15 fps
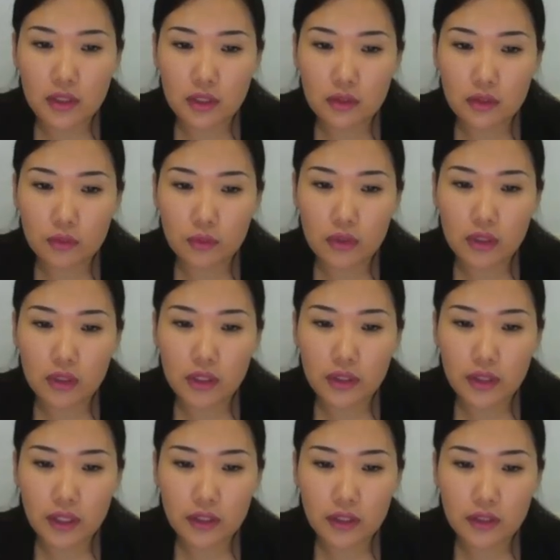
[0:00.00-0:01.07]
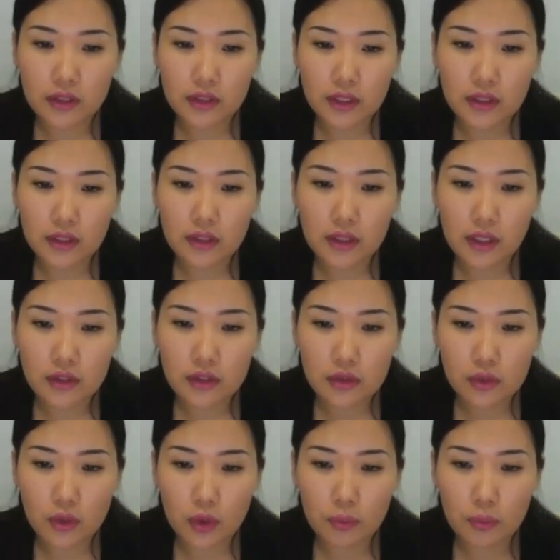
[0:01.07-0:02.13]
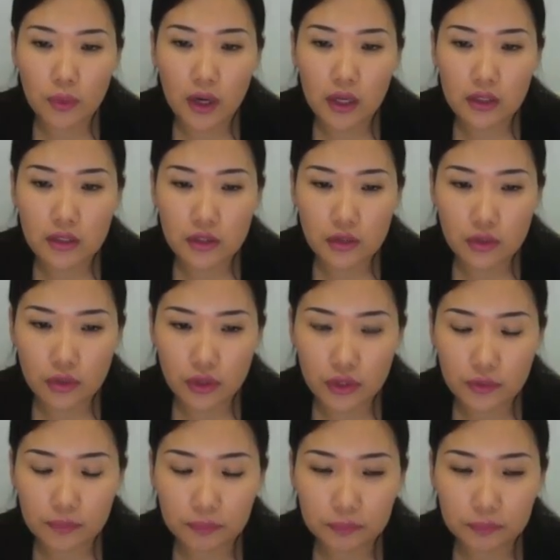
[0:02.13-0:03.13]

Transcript: that were created in that scope are destroyed.